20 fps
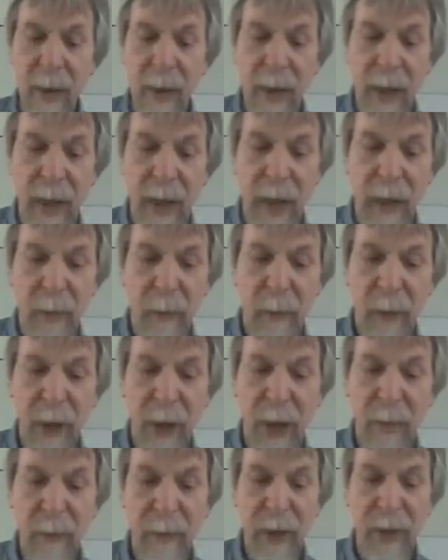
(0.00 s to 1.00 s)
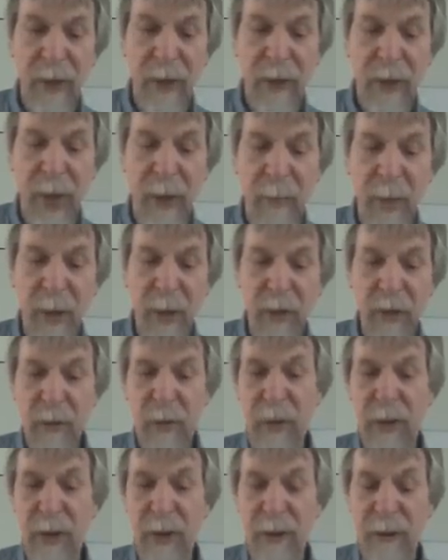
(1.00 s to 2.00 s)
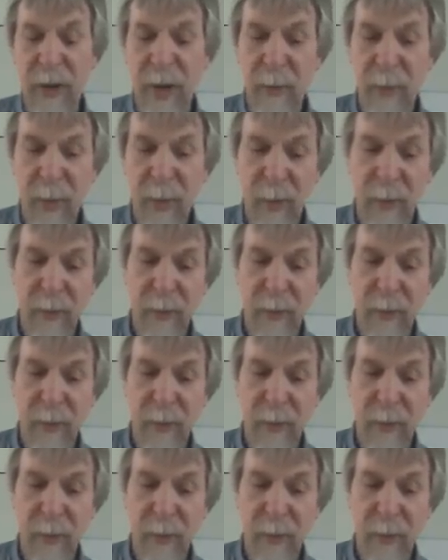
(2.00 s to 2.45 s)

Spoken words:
And for every damage, for example,